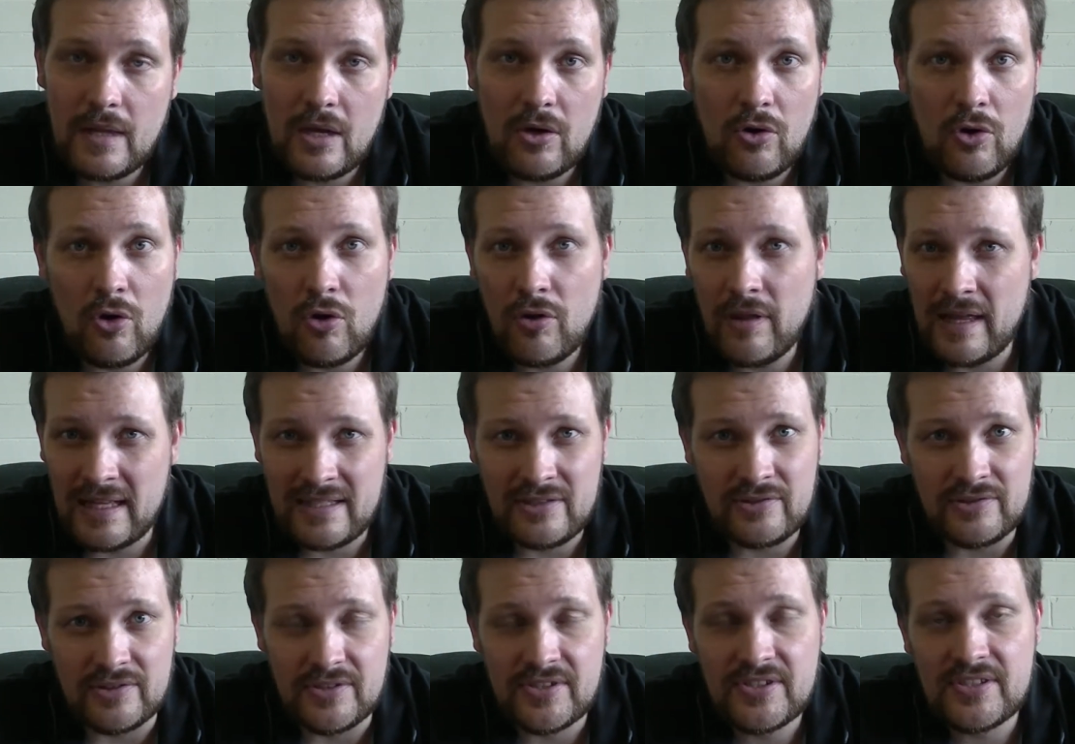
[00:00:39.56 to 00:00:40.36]
all that
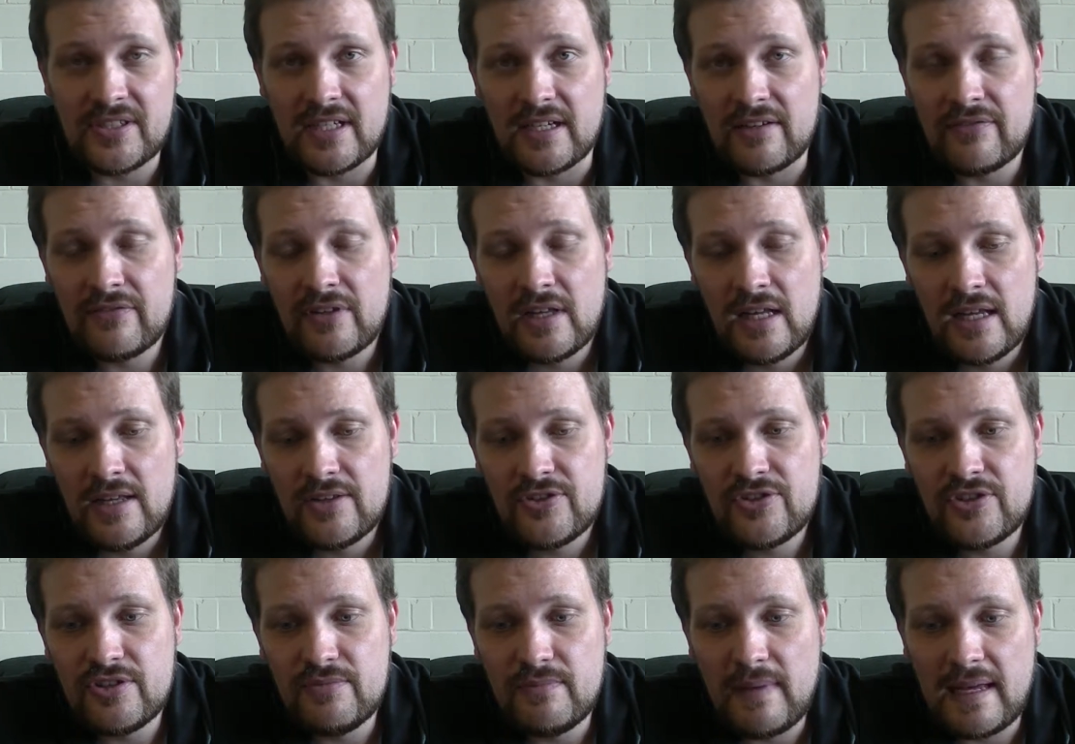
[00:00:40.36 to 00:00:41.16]
good stuff,
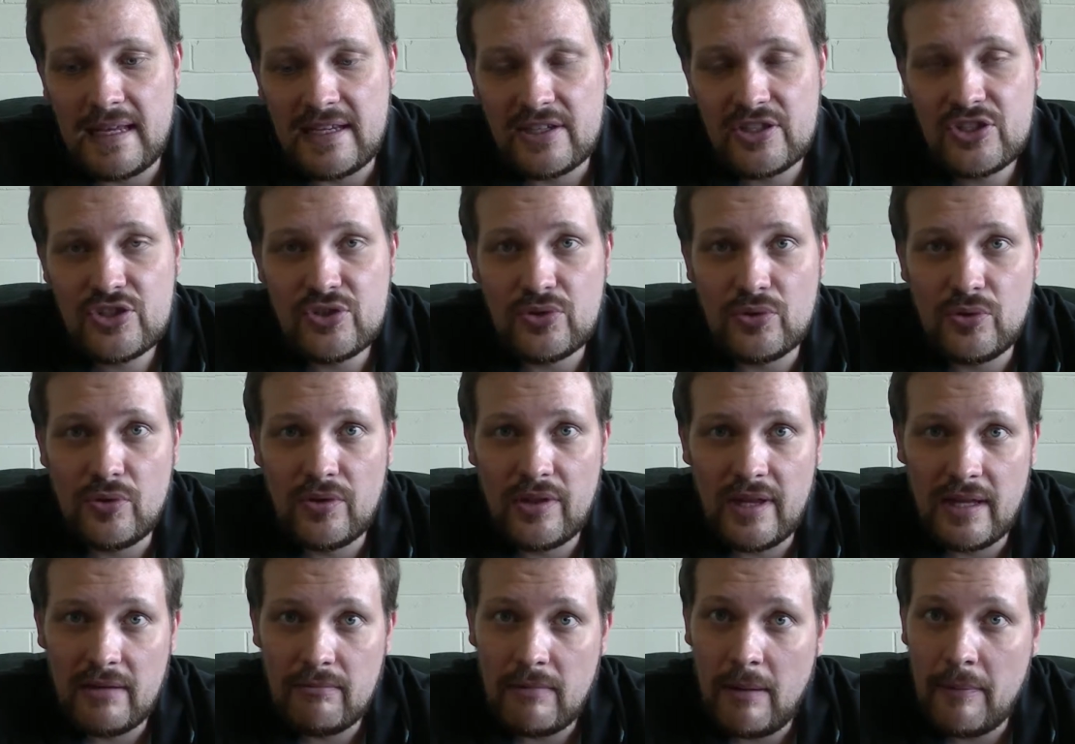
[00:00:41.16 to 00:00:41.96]
to make sure
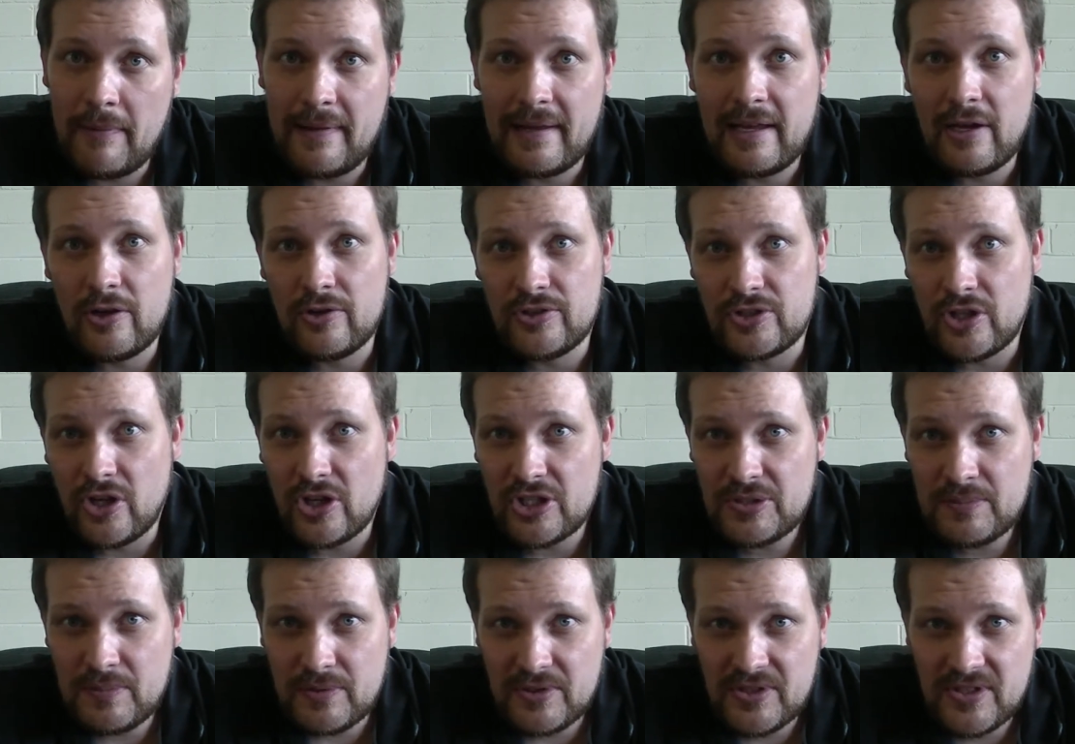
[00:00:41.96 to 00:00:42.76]
that when we go into
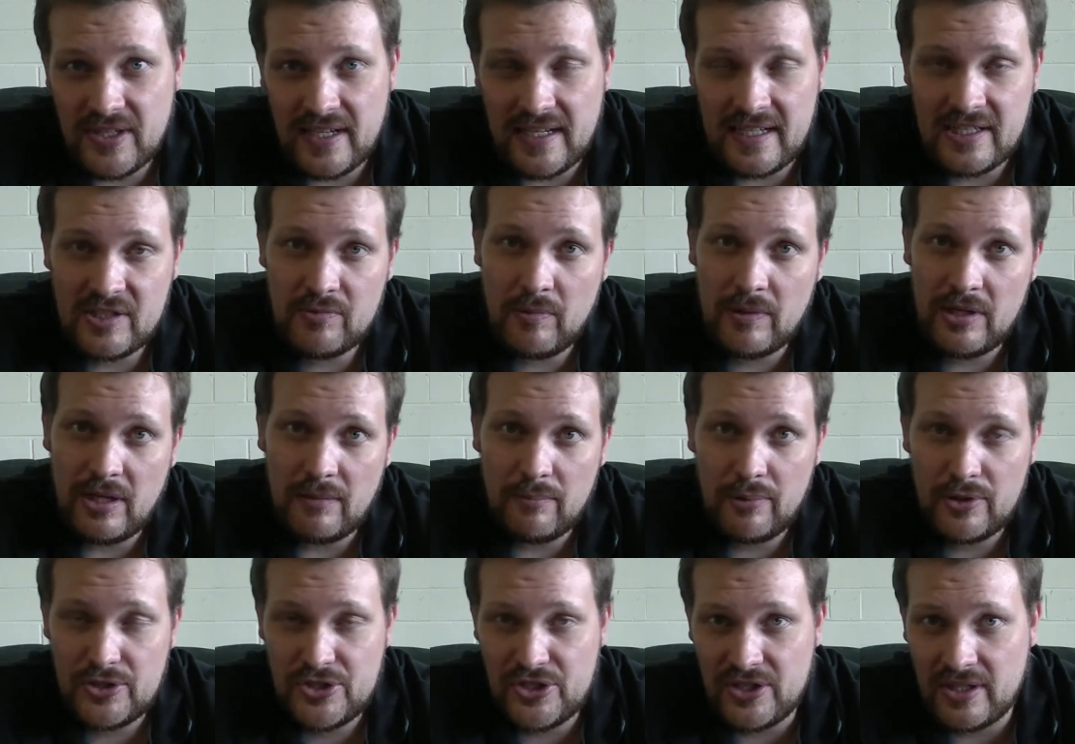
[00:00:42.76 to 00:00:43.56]
hospital settings we're
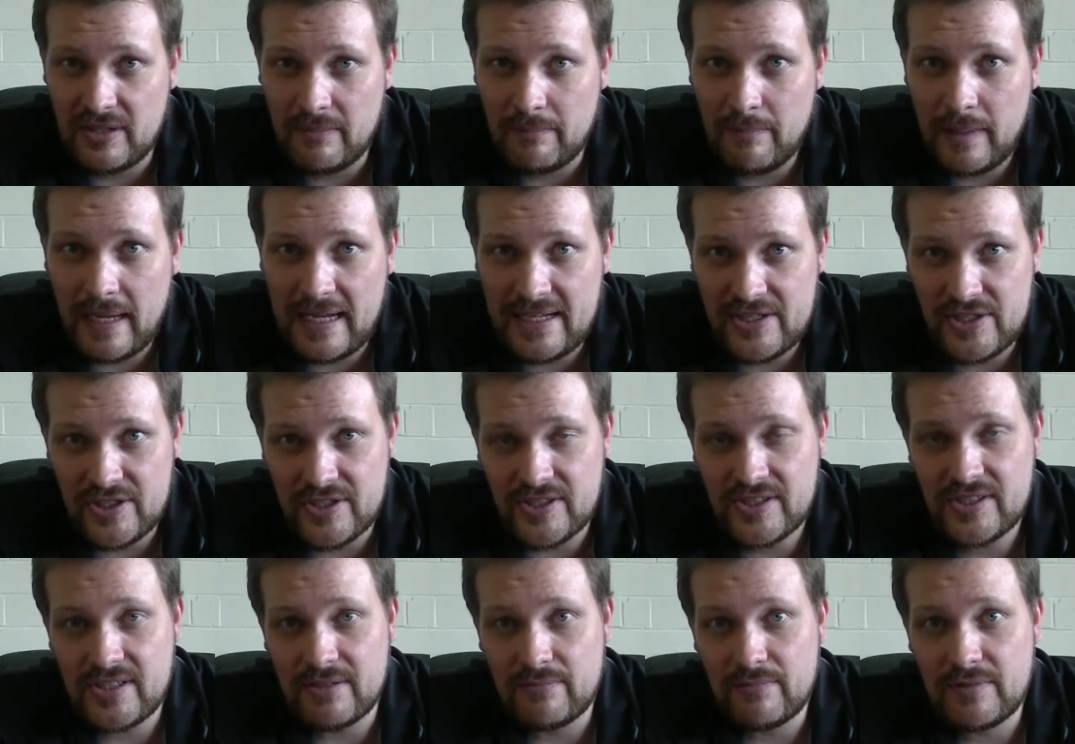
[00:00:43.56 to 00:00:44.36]
not pushing
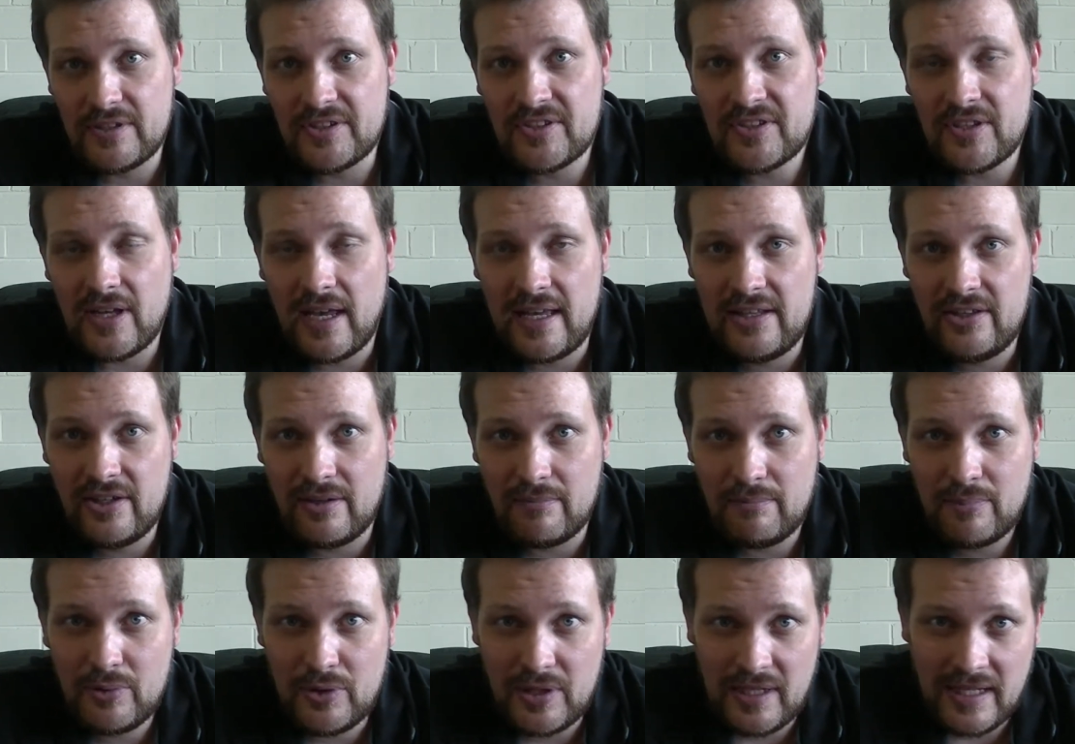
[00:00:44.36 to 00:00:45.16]
patients at risk and not
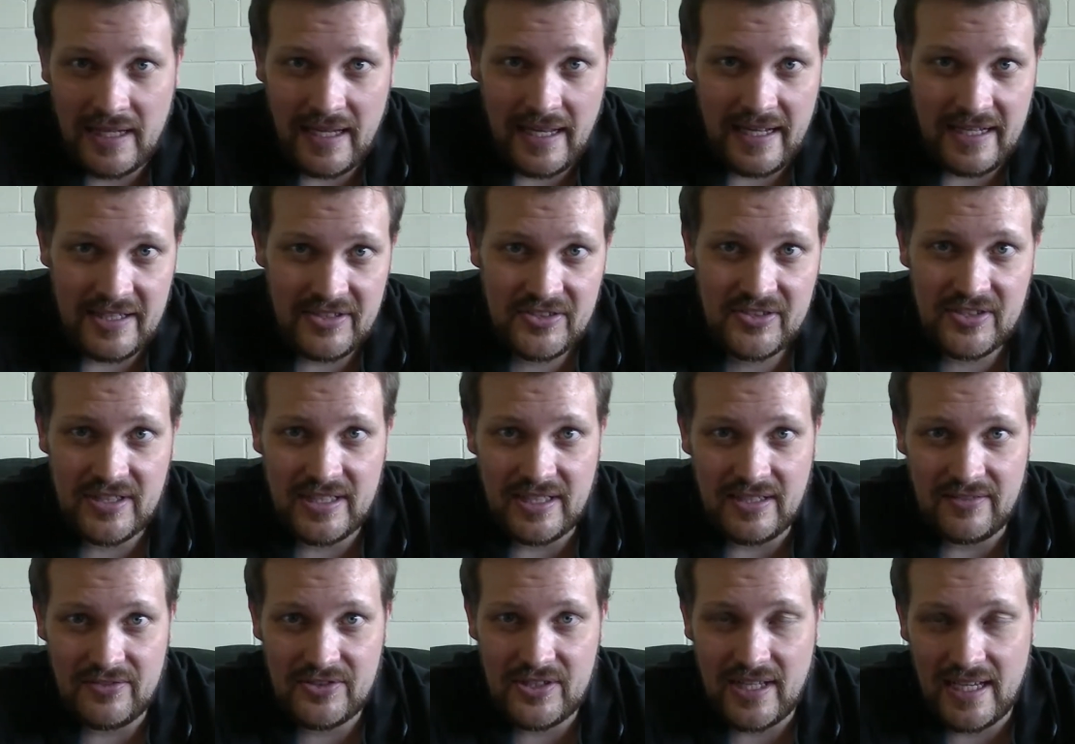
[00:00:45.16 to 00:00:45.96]
putting
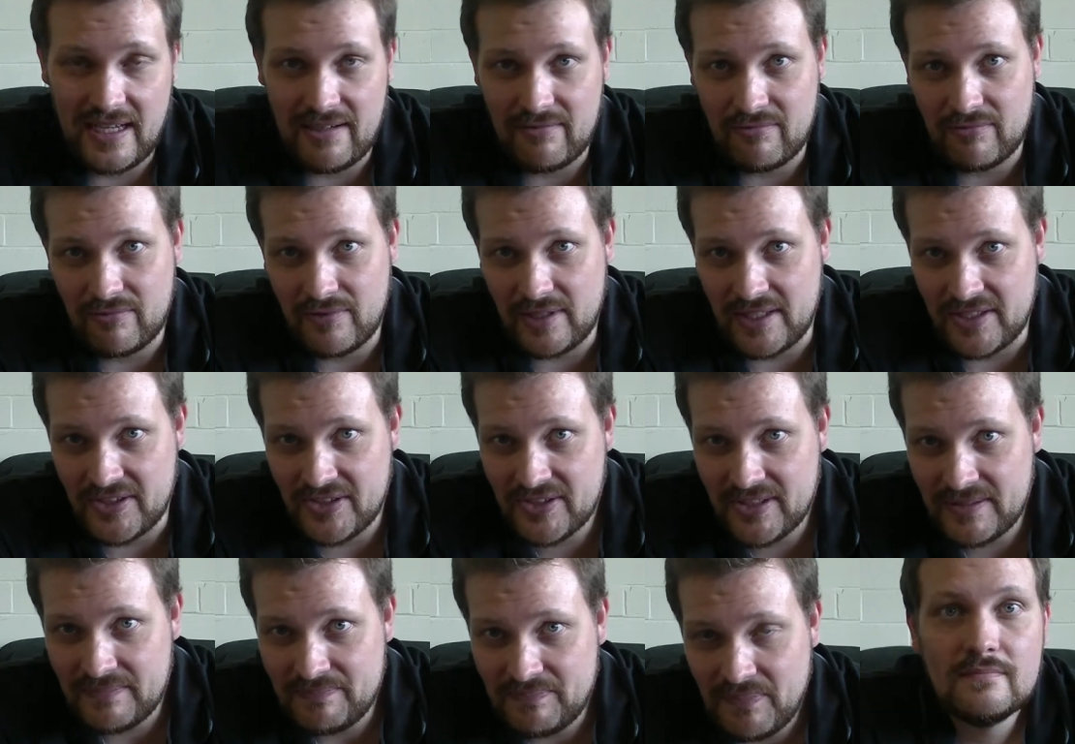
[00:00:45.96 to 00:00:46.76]
ourselves at risk.